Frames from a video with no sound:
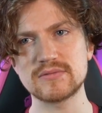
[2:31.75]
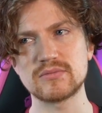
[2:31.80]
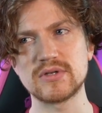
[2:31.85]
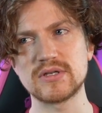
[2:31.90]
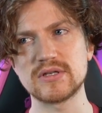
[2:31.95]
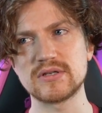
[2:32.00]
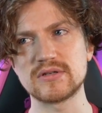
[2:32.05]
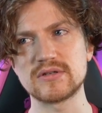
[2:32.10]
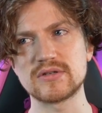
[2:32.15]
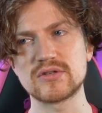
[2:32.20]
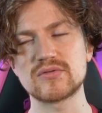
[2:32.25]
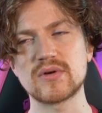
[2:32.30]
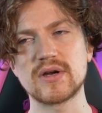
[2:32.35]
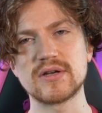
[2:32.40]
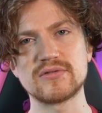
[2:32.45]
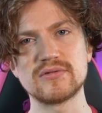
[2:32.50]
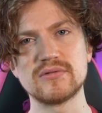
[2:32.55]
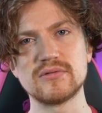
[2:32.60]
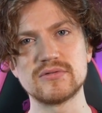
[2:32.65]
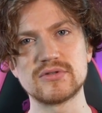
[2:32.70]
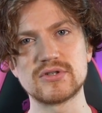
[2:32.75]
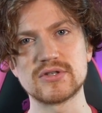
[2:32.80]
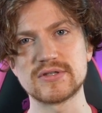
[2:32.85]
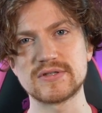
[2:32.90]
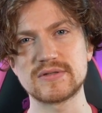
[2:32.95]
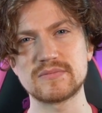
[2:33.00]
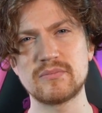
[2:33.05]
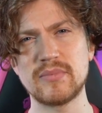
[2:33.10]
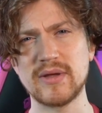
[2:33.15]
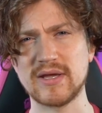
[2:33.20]
We didn't try to
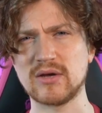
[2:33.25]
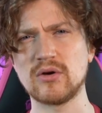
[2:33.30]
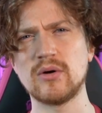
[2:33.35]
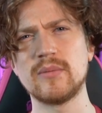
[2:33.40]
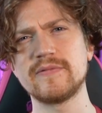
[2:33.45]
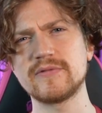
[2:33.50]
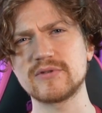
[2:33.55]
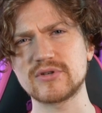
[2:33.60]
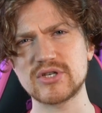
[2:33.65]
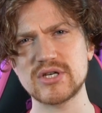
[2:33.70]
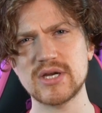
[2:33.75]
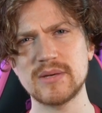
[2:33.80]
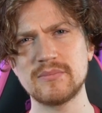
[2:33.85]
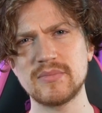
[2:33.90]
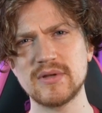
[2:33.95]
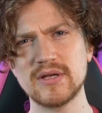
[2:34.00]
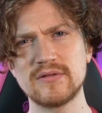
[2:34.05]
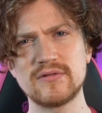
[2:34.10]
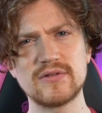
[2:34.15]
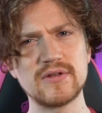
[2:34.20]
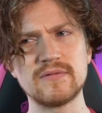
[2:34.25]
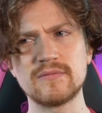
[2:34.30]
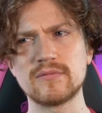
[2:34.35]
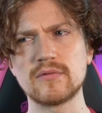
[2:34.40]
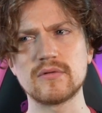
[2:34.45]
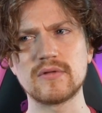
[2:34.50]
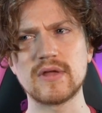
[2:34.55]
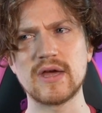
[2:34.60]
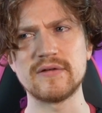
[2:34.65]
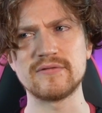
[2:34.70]
just pick comfort champions, even
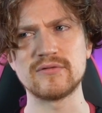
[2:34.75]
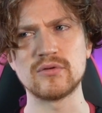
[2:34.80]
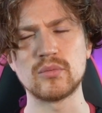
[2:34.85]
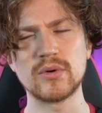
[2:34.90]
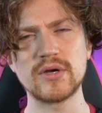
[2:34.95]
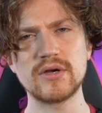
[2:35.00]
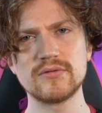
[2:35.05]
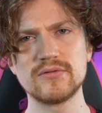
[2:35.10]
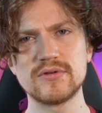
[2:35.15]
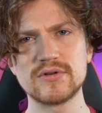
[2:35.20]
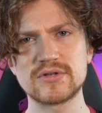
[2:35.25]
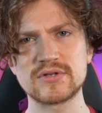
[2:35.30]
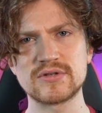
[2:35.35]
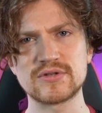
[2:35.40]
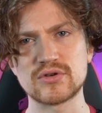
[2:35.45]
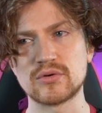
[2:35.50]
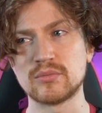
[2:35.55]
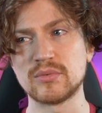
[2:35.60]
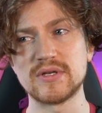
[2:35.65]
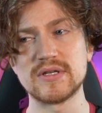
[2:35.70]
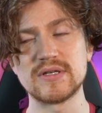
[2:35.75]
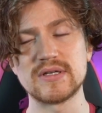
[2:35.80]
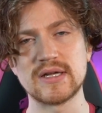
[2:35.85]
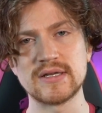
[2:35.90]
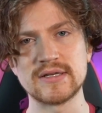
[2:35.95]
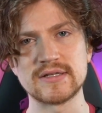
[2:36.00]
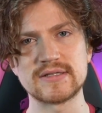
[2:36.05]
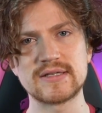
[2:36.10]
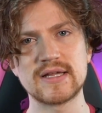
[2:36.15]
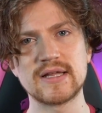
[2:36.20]
though they have no win conditions or we didn't
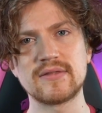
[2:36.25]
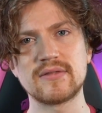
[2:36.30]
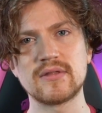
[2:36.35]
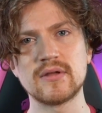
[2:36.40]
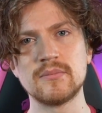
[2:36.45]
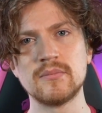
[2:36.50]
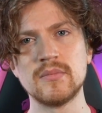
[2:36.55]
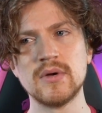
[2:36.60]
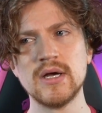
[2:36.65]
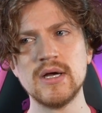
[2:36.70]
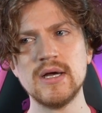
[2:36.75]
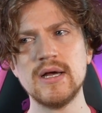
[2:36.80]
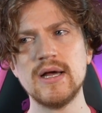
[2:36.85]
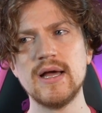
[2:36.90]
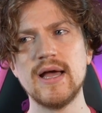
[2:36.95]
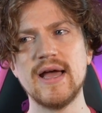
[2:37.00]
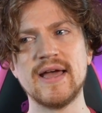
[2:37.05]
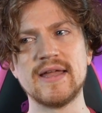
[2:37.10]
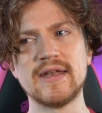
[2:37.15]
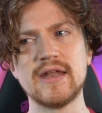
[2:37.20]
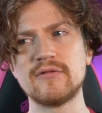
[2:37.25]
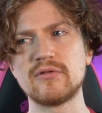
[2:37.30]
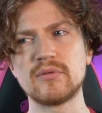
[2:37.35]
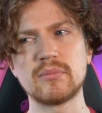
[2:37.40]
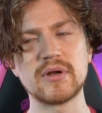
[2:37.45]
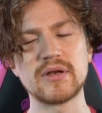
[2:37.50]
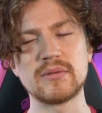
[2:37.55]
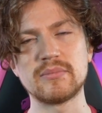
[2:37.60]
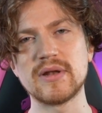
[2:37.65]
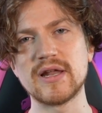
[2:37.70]
understand them, and
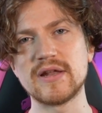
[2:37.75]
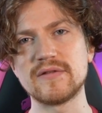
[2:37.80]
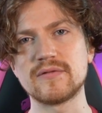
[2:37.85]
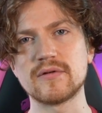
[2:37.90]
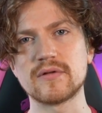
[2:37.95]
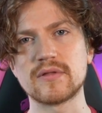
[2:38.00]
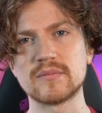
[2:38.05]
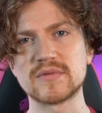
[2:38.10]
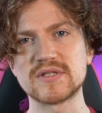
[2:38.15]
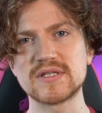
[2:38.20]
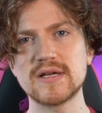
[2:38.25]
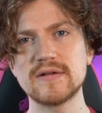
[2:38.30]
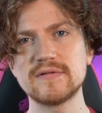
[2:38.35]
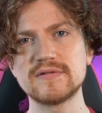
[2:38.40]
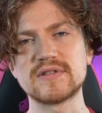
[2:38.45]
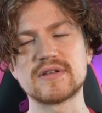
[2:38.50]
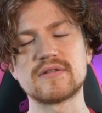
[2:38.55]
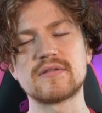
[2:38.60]
everybody played for themselves.